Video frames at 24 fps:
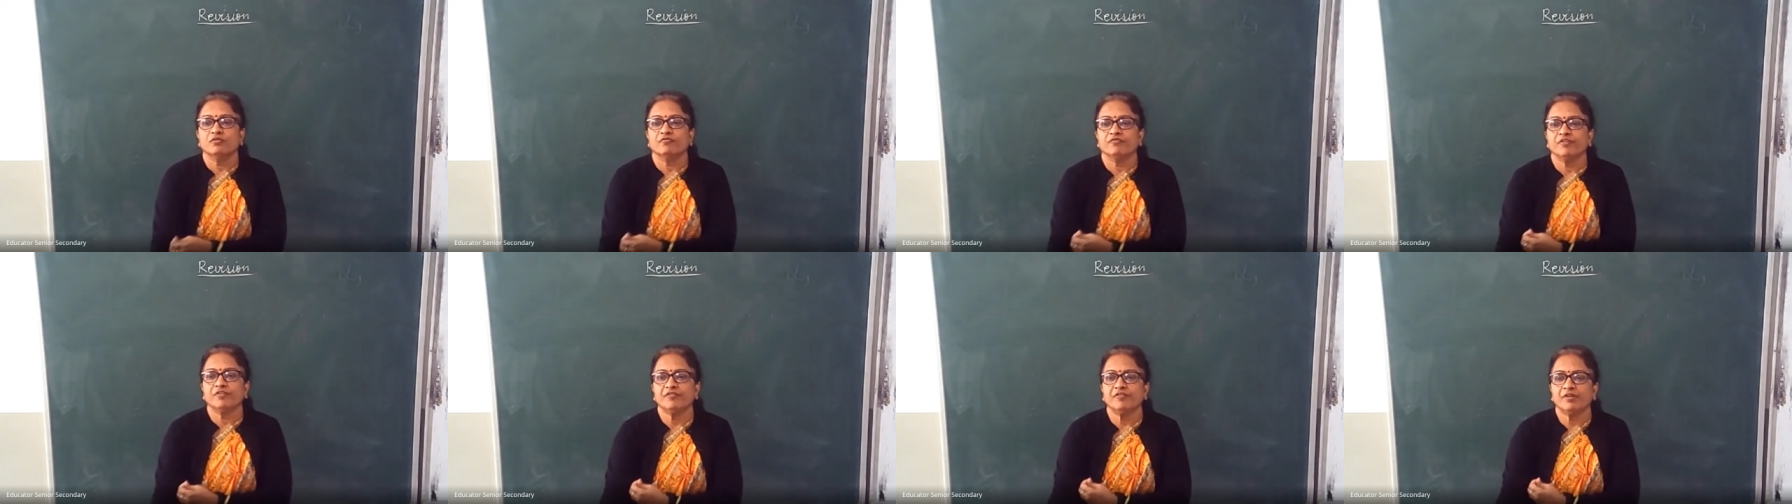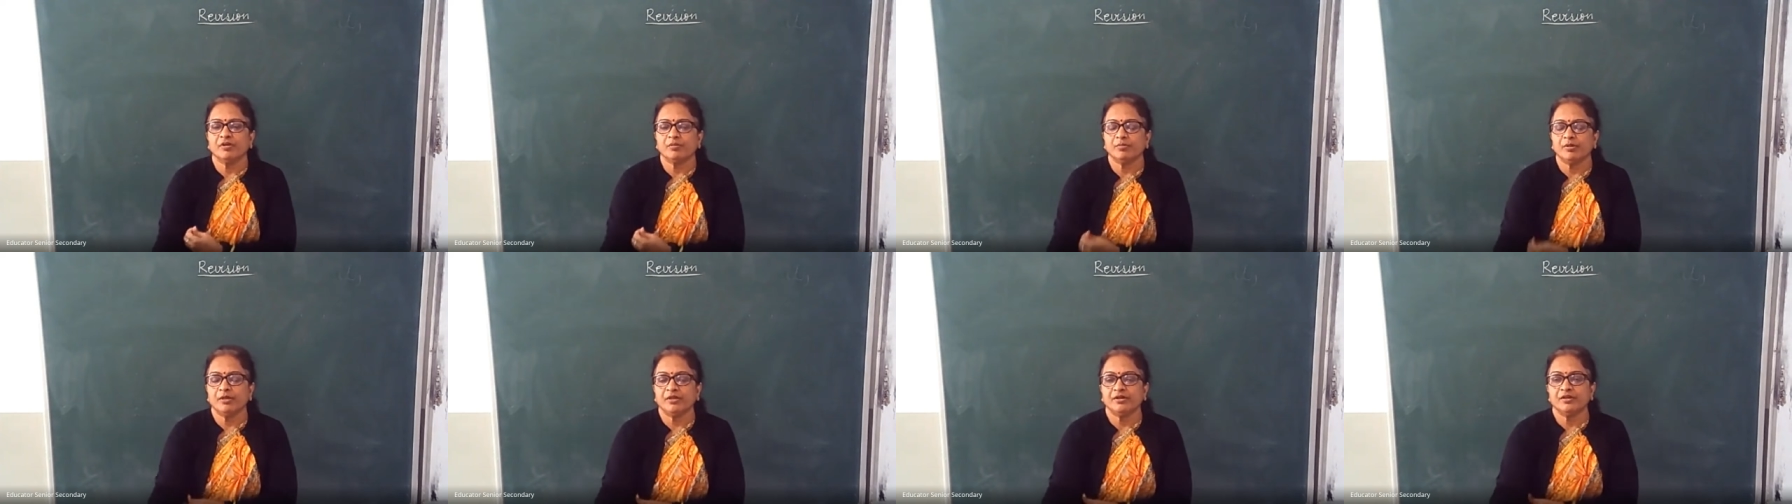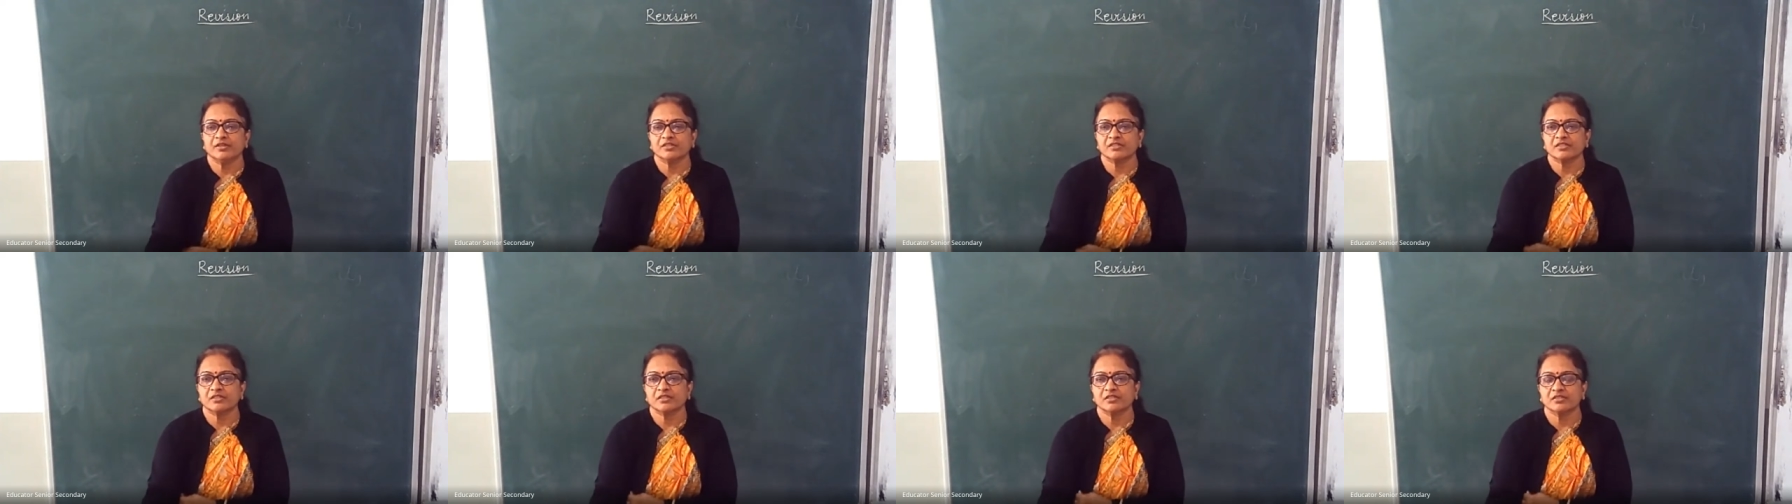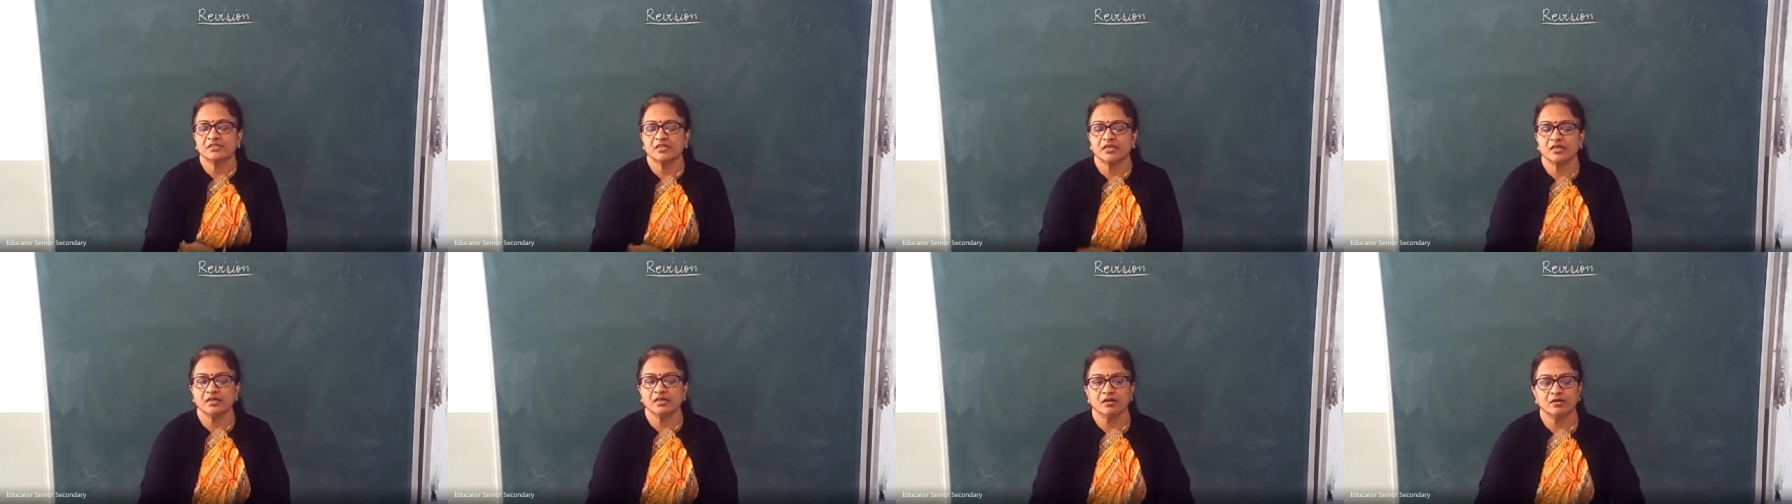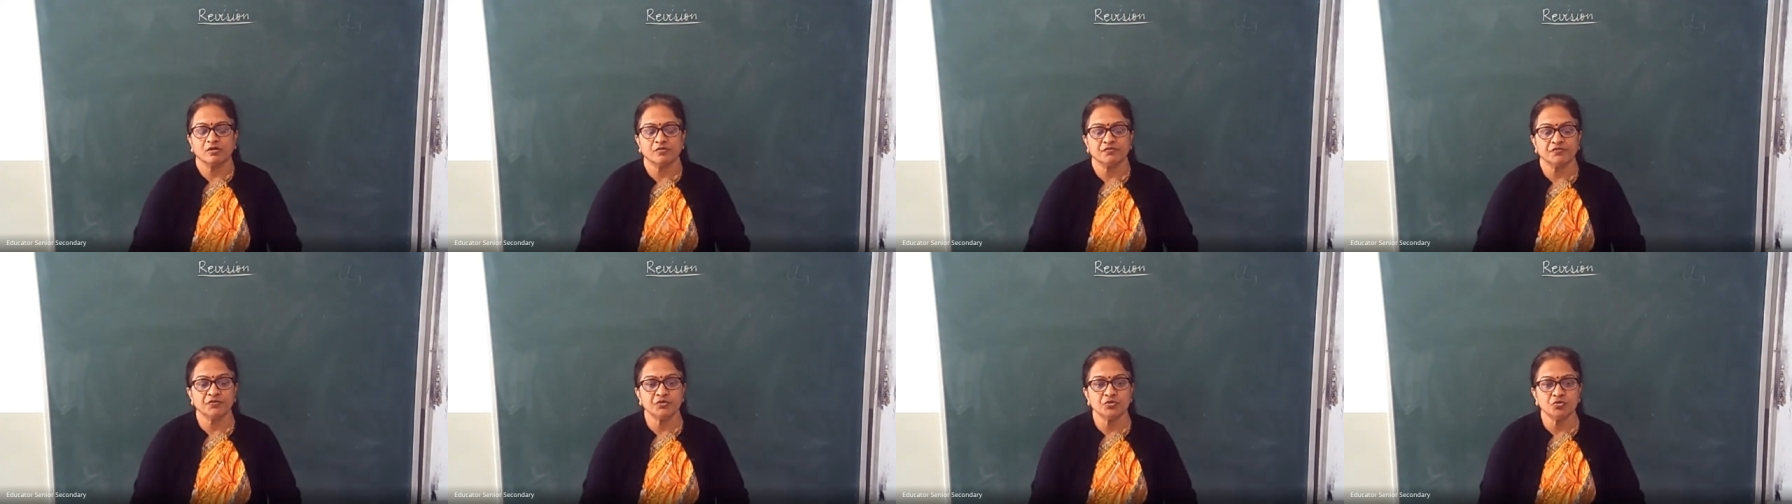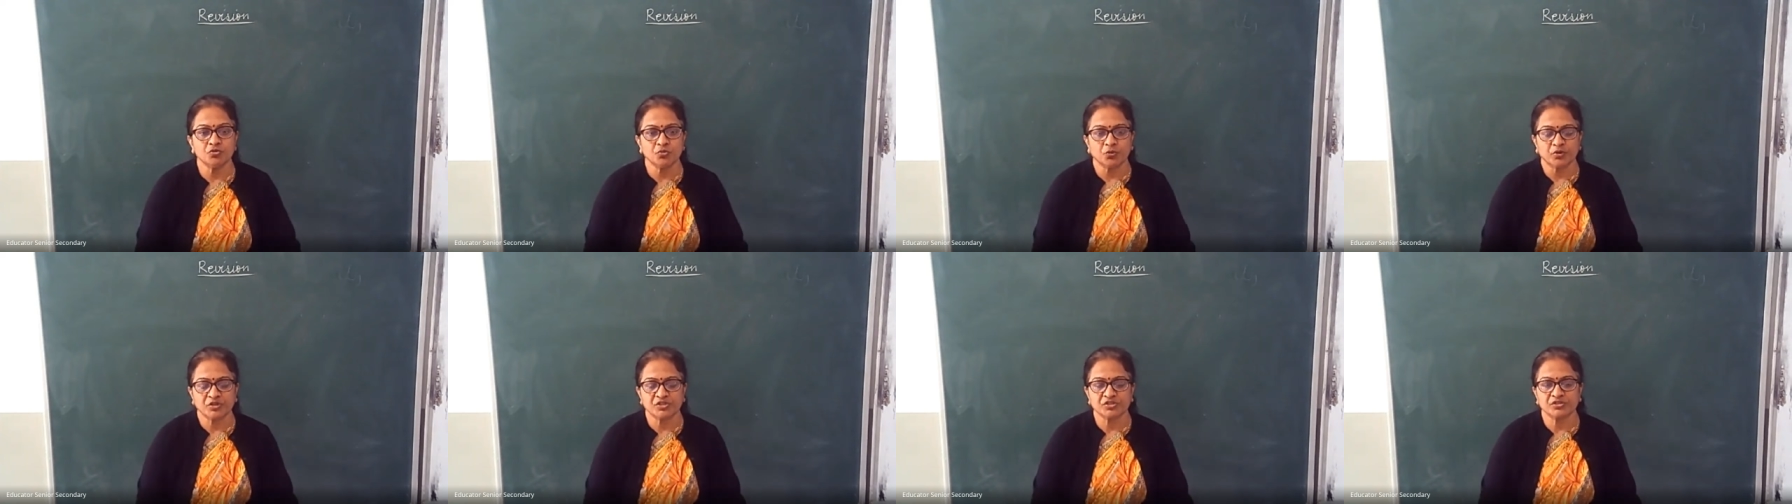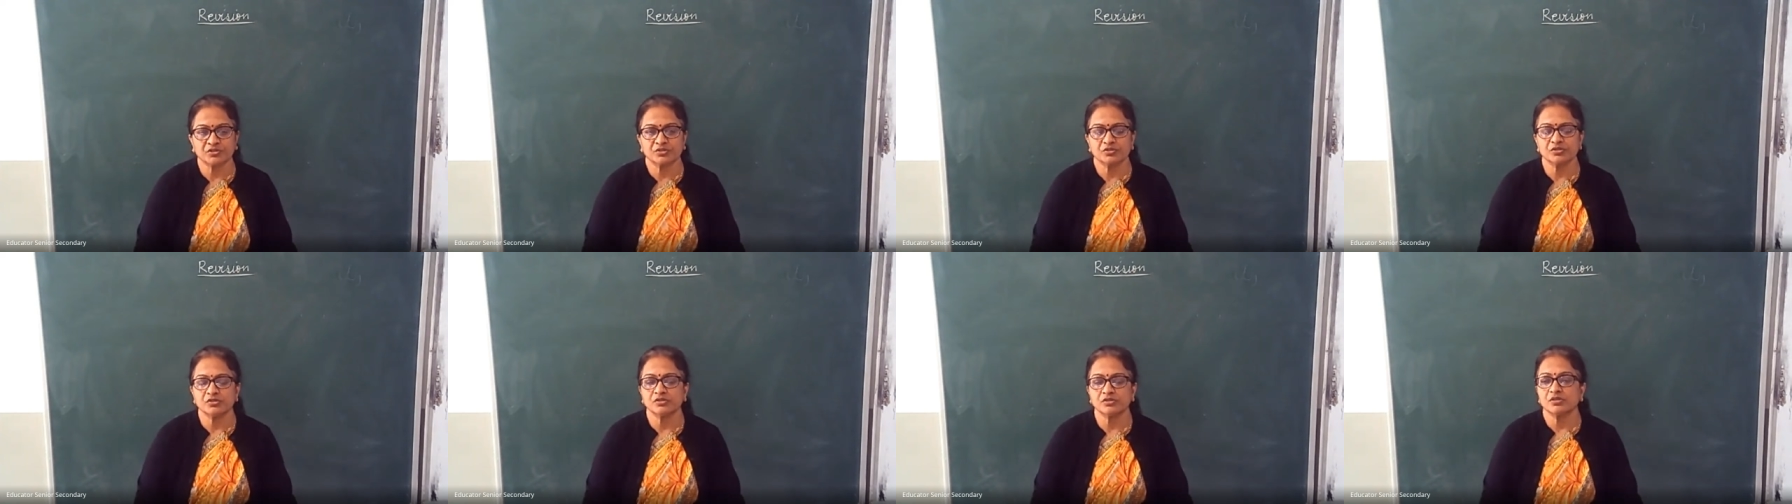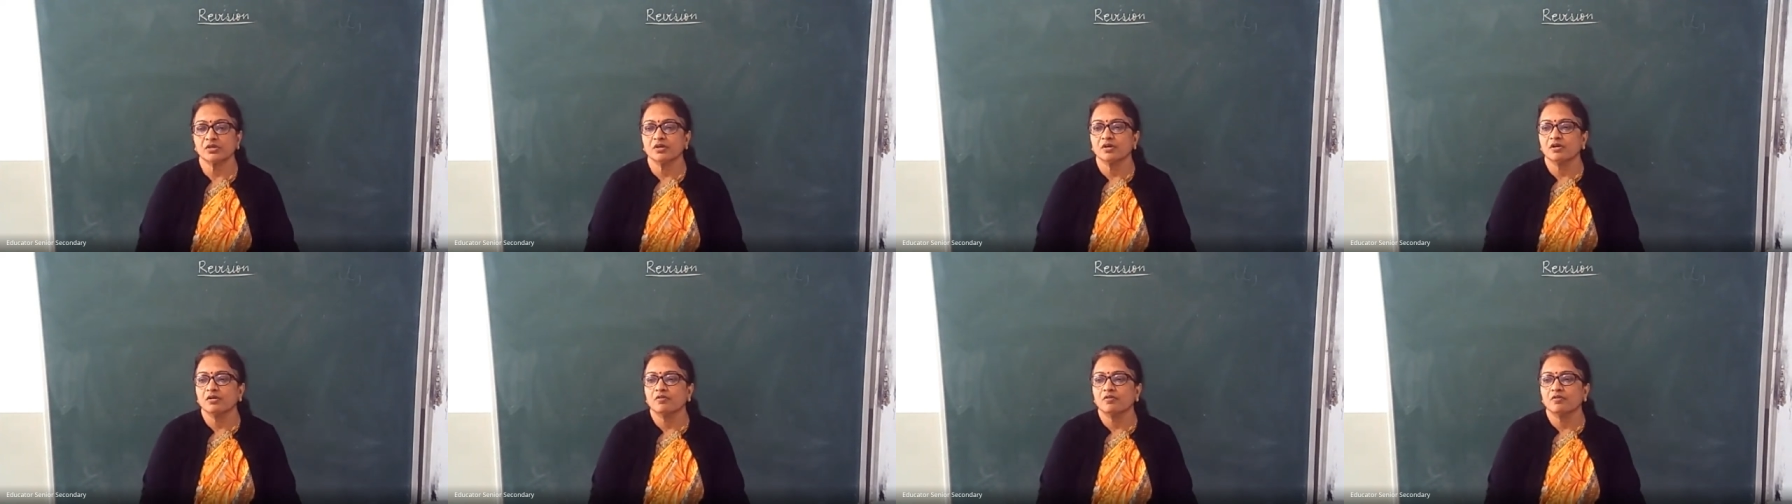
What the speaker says: we will be discussing a few questions